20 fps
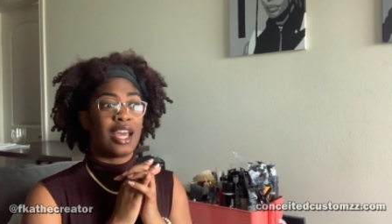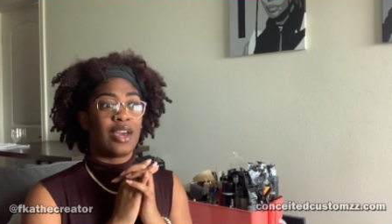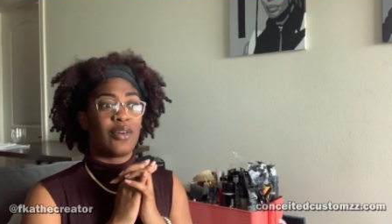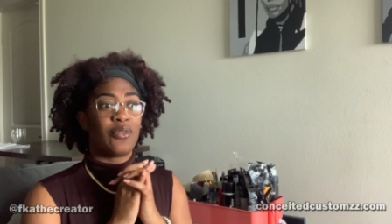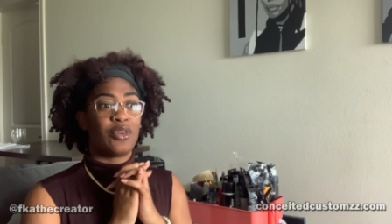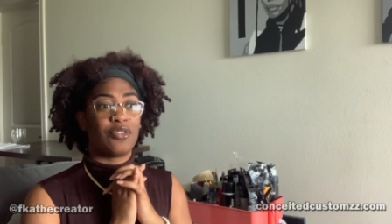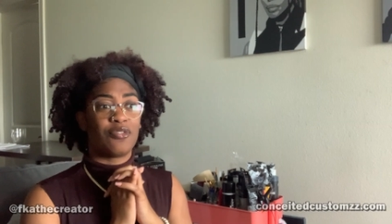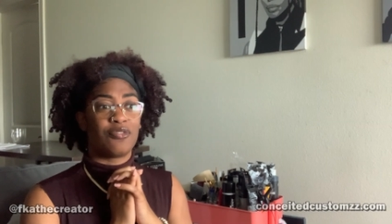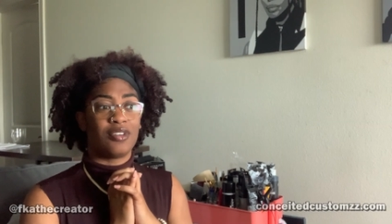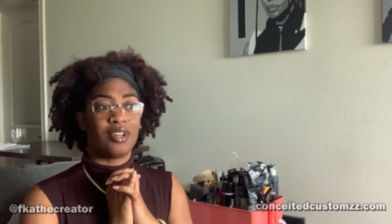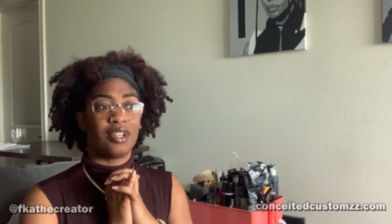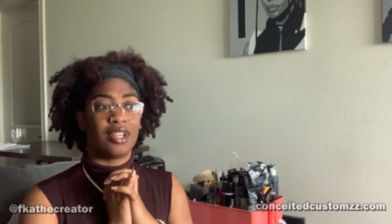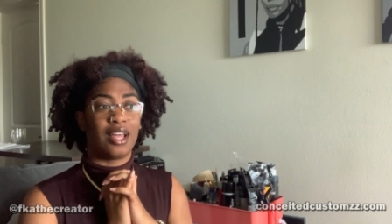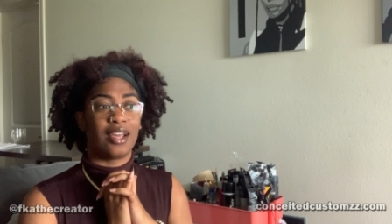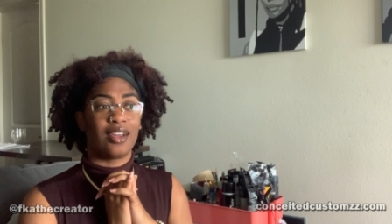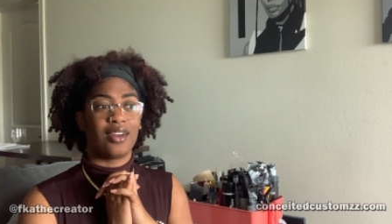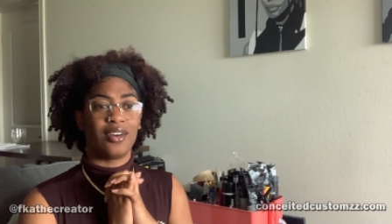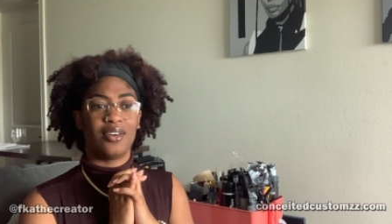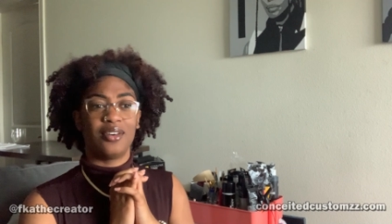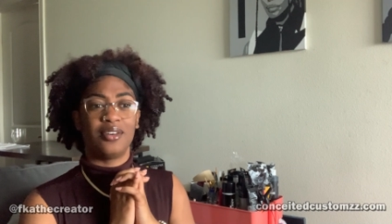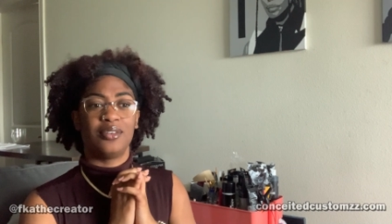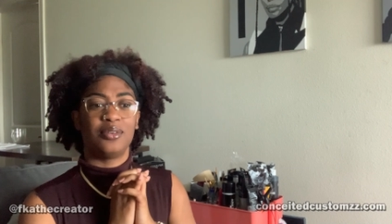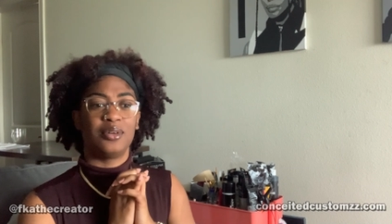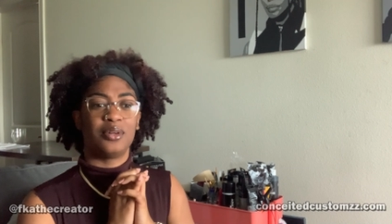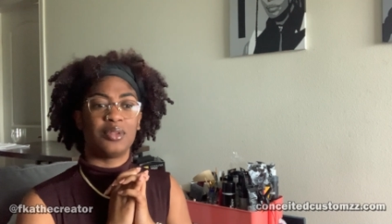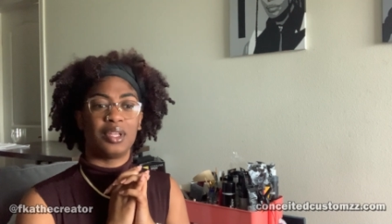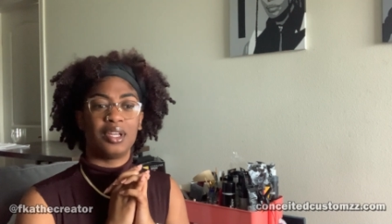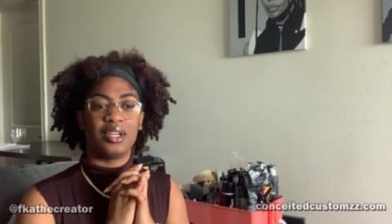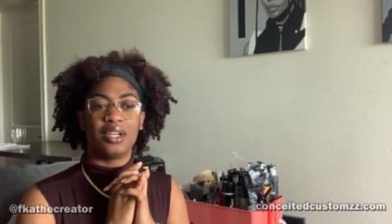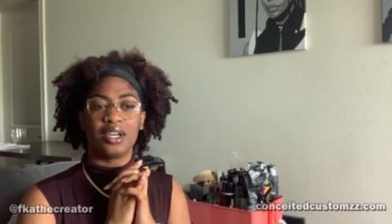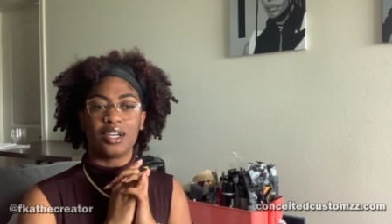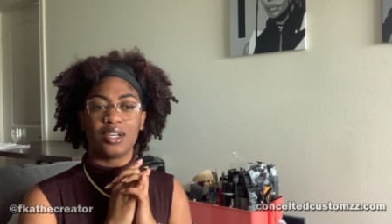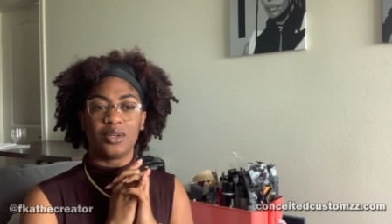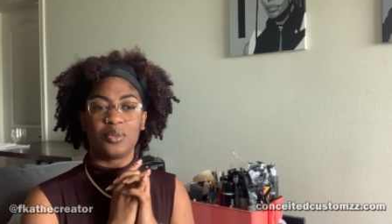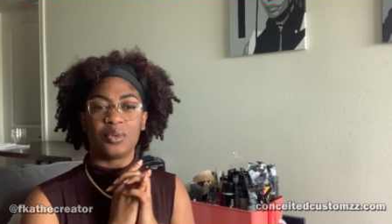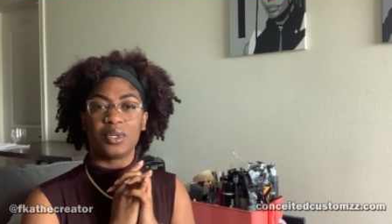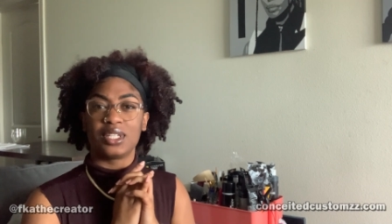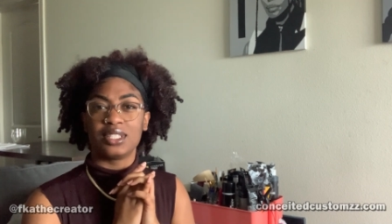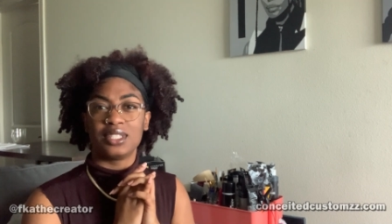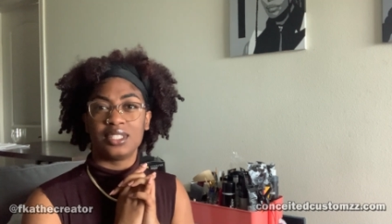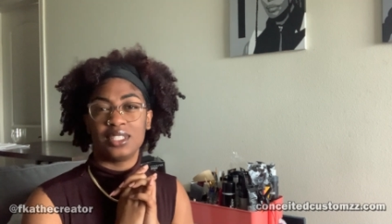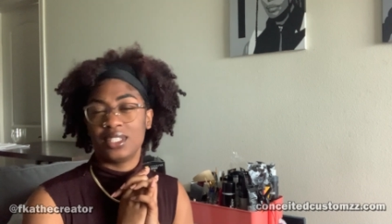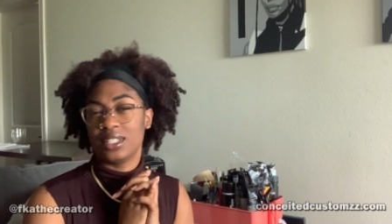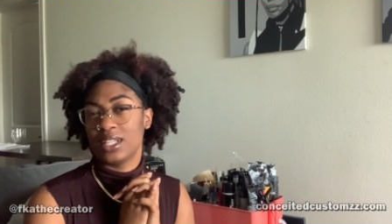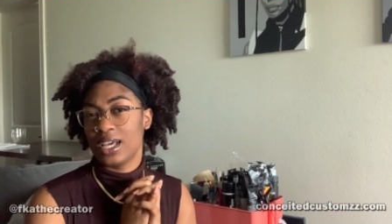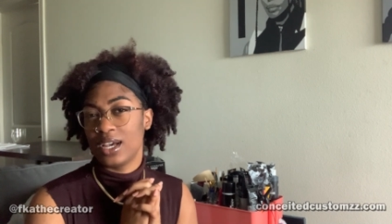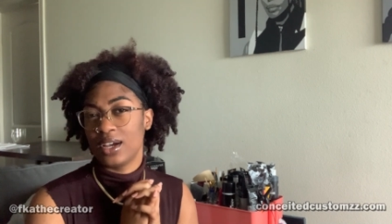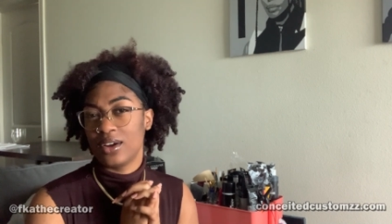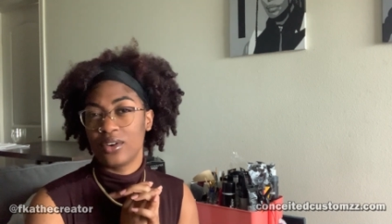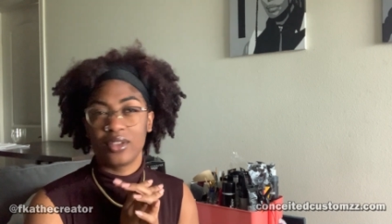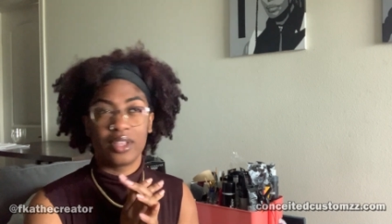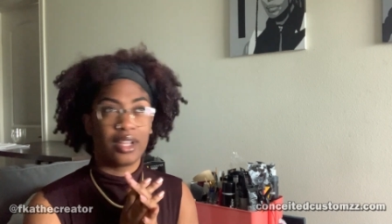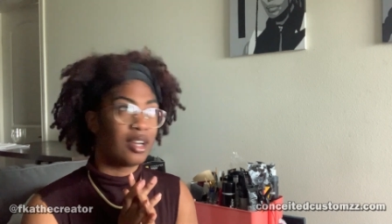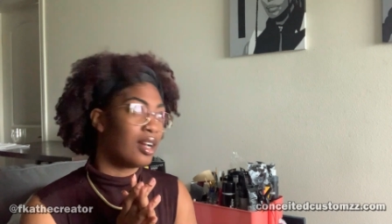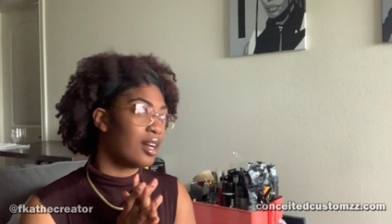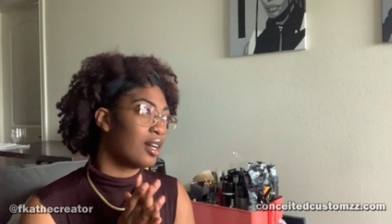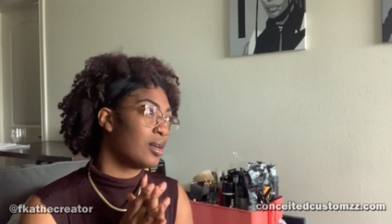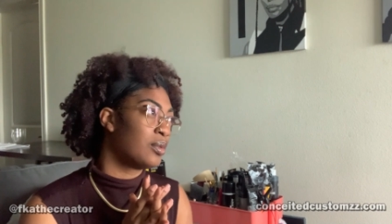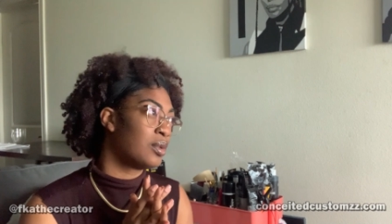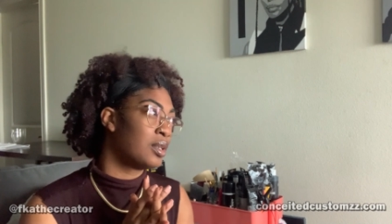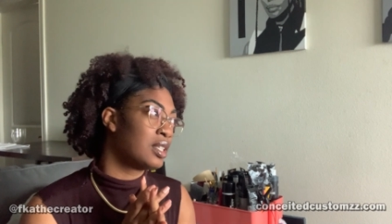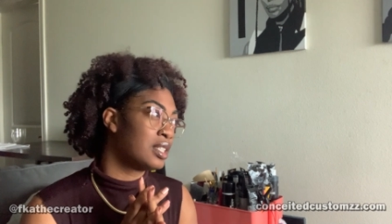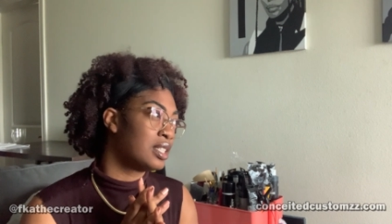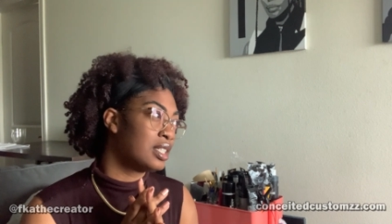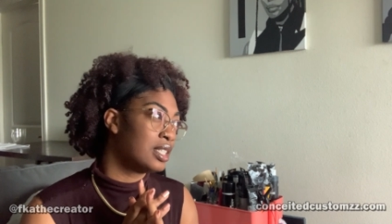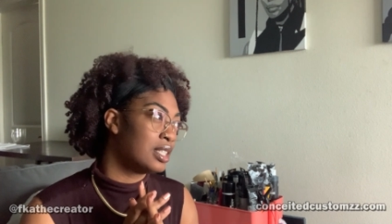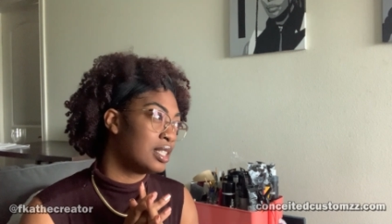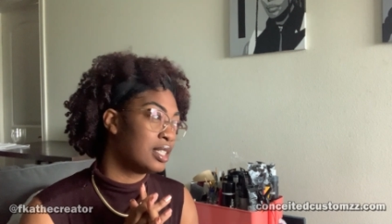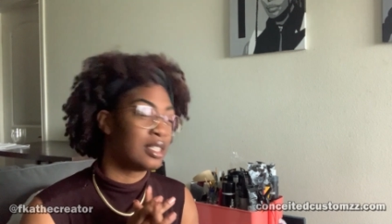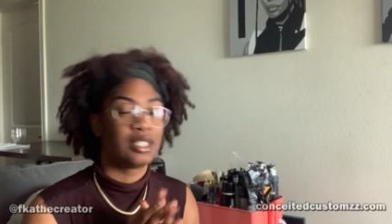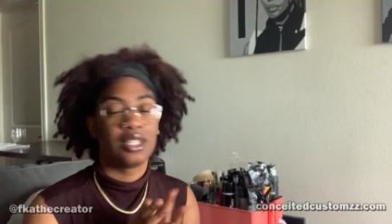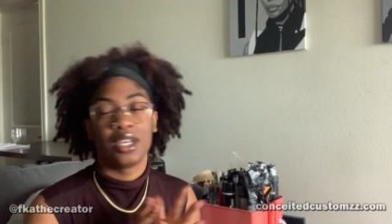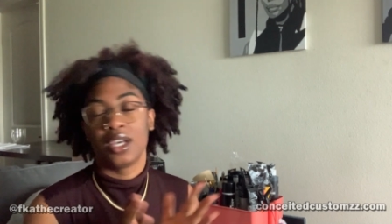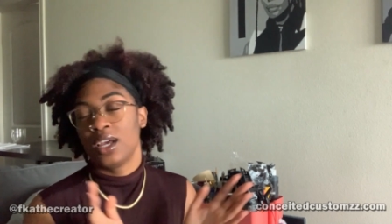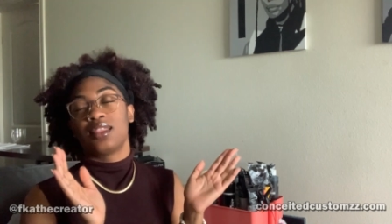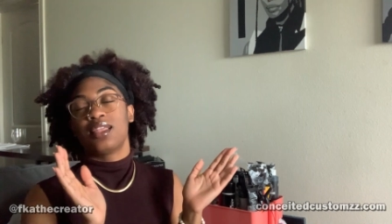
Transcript: we feel like, oh, well, they're not gonna wanna see that, or they're not gonna wanna see this.